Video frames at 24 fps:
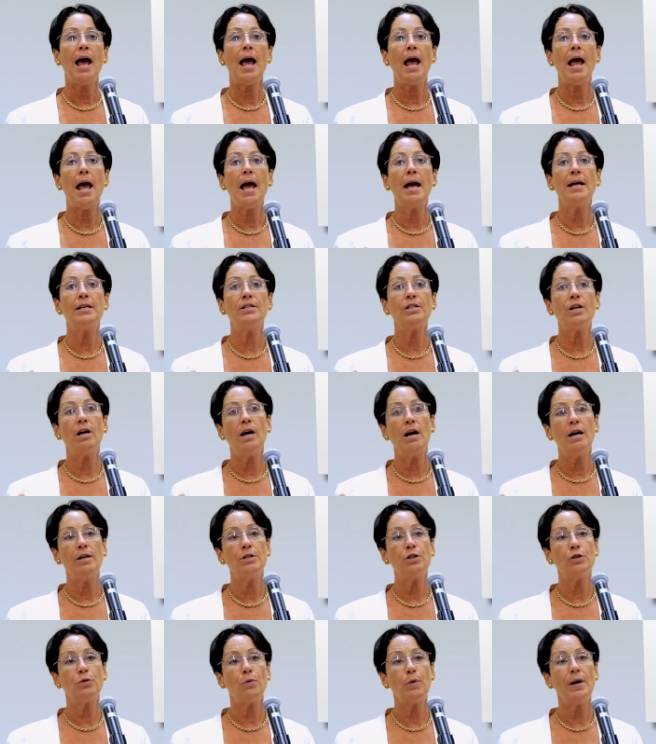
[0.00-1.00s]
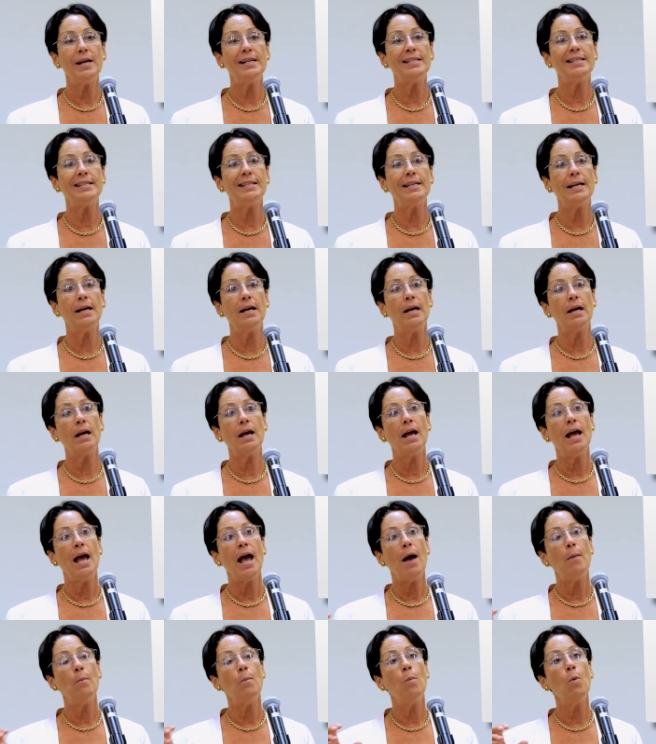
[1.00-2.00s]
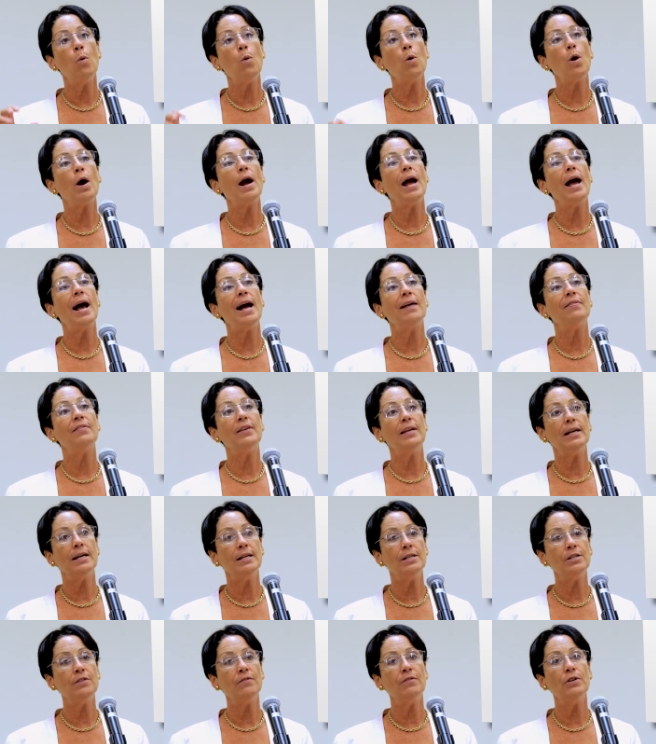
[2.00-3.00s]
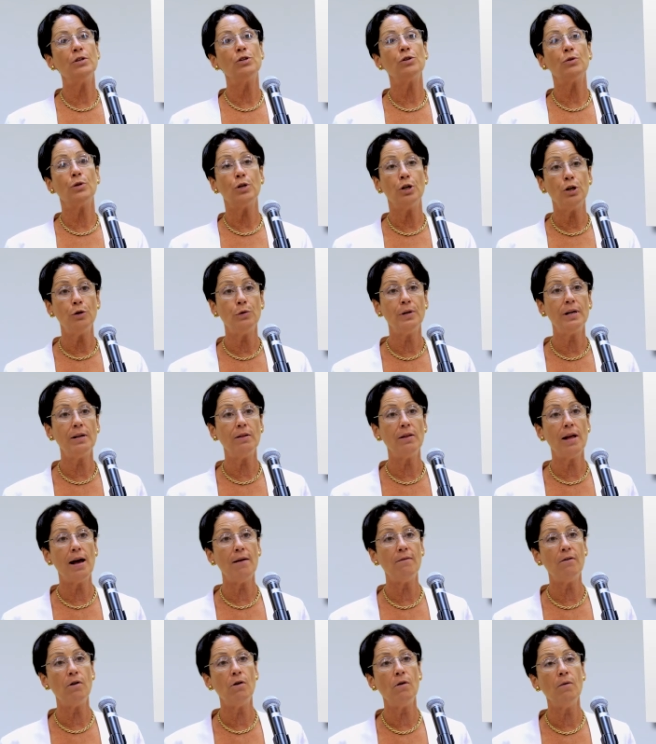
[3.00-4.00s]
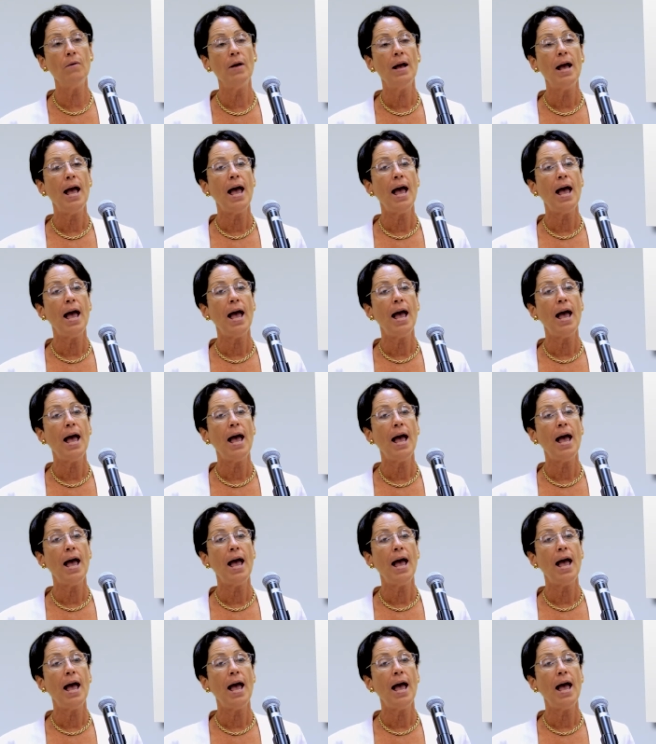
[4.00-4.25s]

and tracing more at the individual unit level.